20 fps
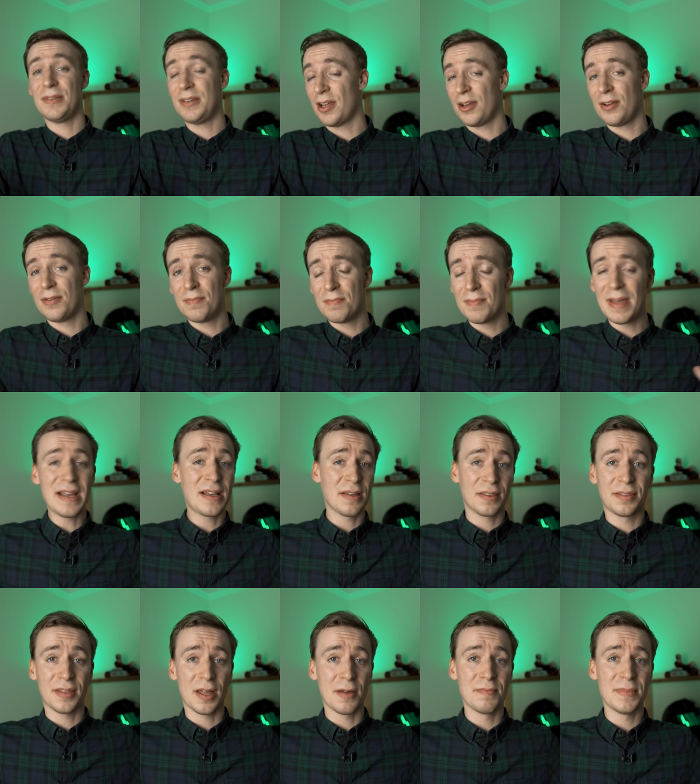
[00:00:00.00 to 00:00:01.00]
You know, make a
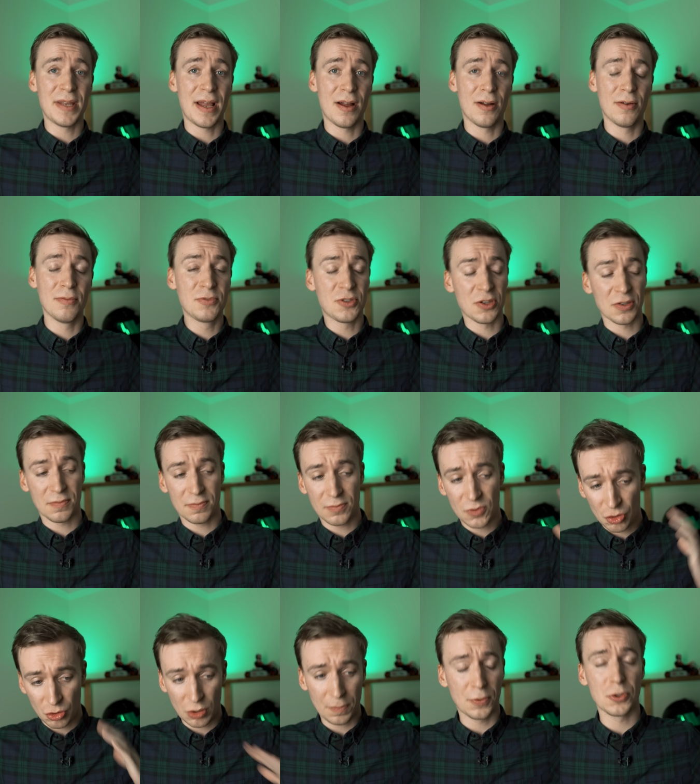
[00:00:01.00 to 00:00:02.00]
thumbnail,
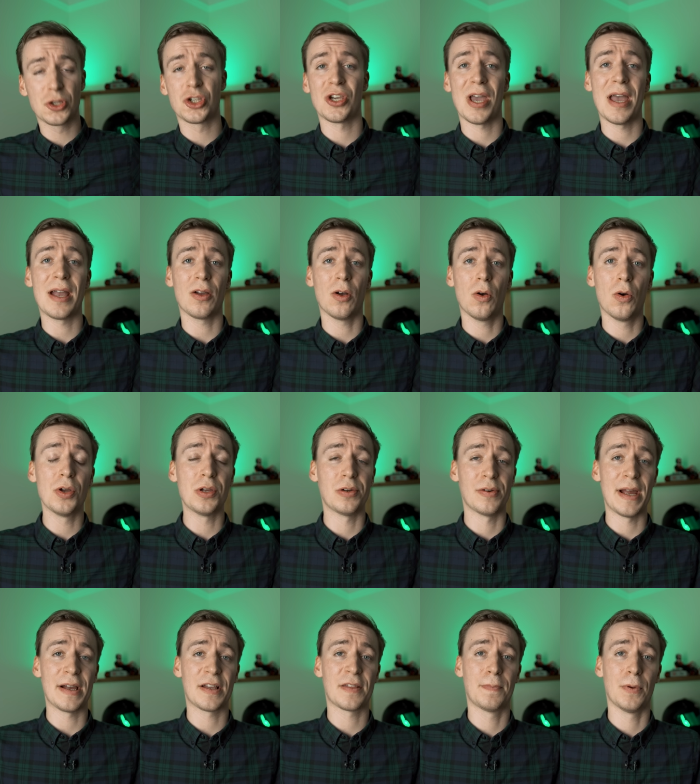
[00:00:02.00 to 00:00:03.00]
just triple check all
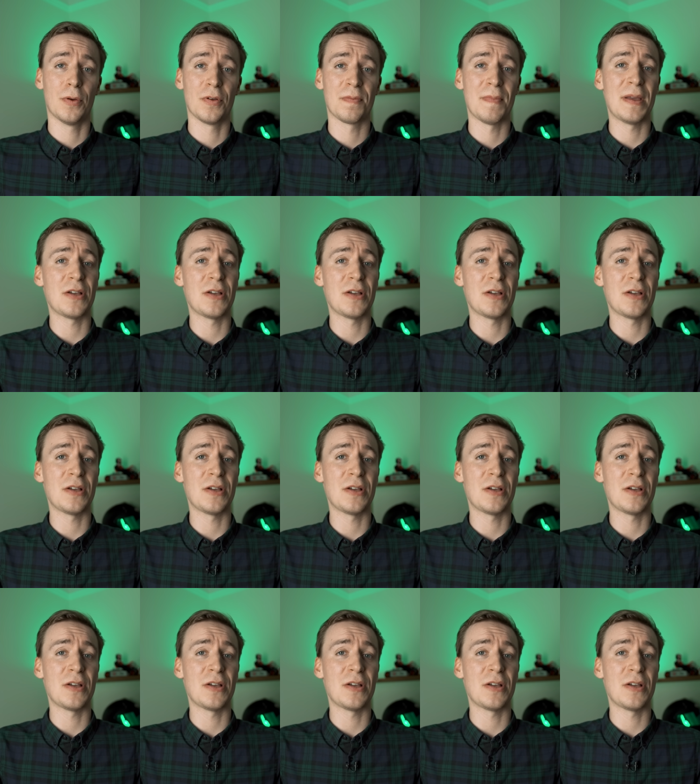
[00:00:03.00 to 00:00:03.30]
your exports,